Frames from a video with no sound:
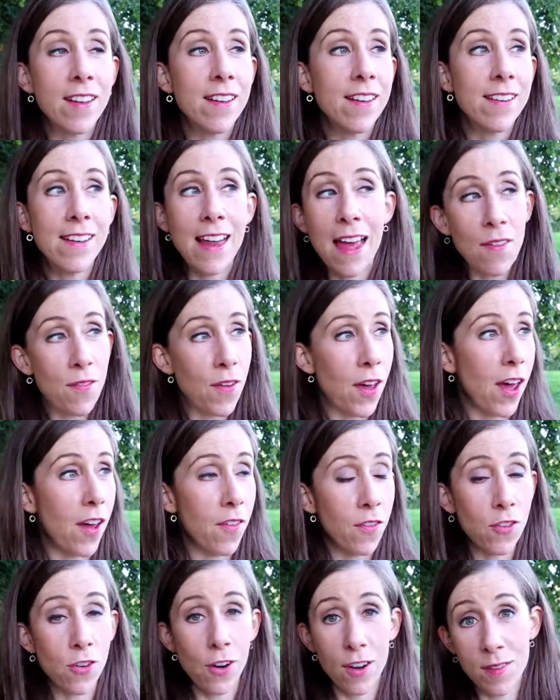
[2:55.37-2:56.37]
never
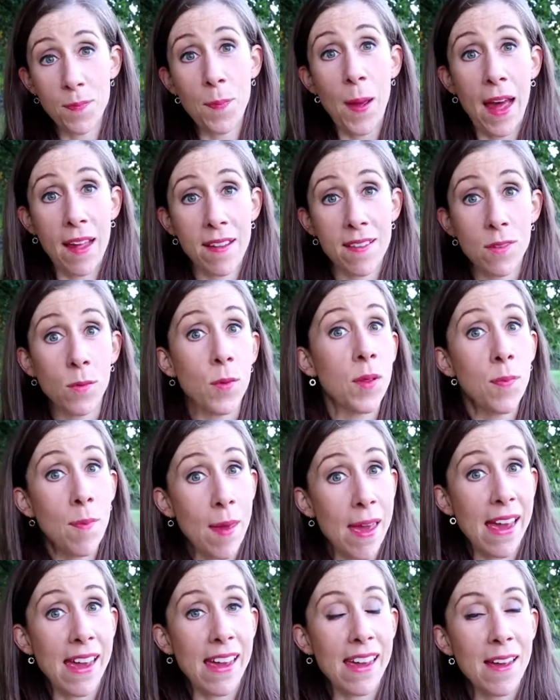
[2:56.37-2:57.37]
have crossed paths with
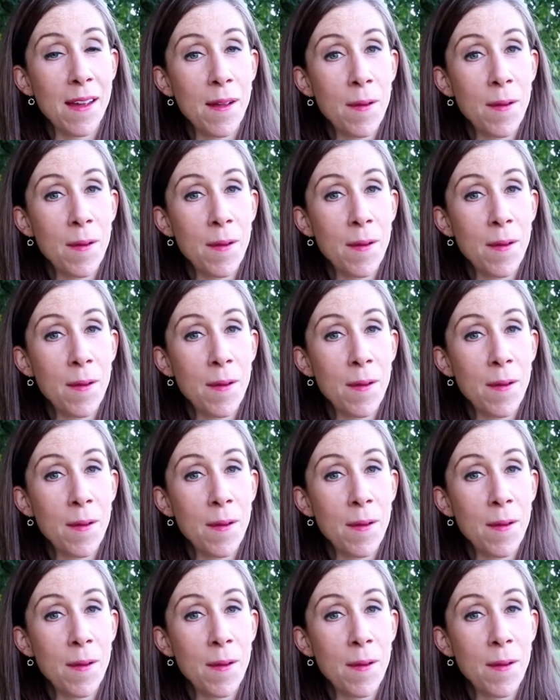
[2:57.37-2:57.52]
me.